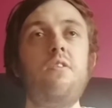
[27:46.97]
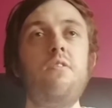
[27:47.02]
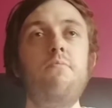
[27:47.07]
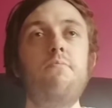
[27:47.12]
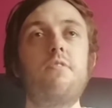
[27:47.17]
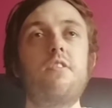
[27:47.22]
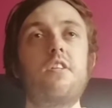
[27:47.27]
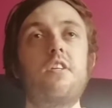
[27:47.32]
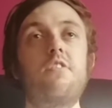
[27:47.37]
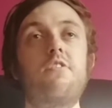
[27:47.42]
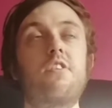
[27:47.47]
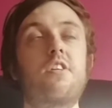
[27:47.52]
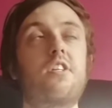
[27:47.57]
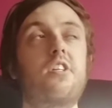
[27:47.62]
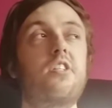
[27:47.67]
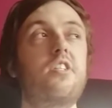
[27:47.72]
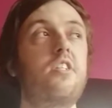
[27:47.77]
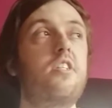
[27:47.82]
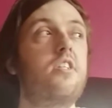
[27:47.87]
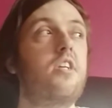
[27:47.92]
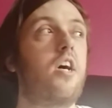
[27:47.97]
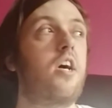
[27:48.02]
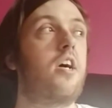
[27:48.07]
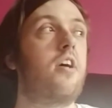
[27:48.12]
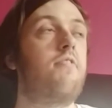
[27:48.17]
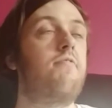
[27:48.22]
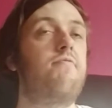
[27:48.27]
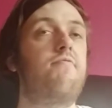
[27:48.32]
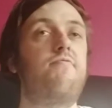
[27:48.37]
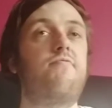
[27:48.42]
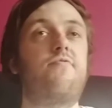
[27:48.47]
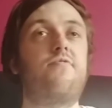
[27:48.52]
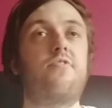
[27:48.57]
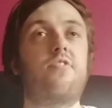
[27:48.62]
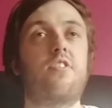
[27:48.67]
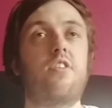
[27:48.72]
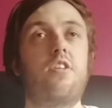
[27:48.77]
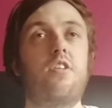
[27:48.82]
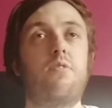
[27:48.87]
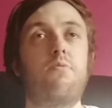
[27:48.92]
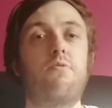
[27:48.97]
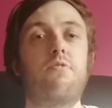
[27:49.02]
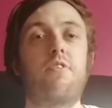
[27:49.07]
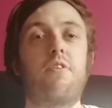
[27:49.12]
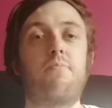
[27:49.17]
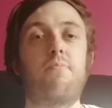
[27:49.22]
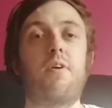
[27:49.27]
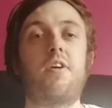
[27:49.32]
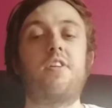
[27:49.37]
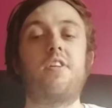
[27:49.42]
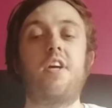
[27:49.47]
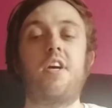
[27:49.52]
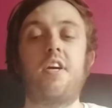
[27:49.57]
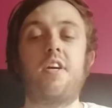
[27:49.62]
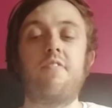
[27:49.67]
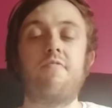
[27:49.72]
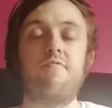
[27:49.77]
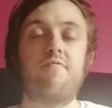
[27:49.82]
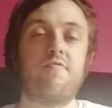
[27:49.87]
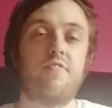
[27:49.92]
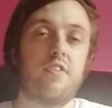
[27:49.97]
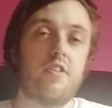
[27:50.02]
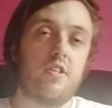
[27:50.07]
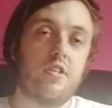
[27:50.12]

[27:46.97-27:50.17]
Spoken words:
But lyrically, You'll Know My Name.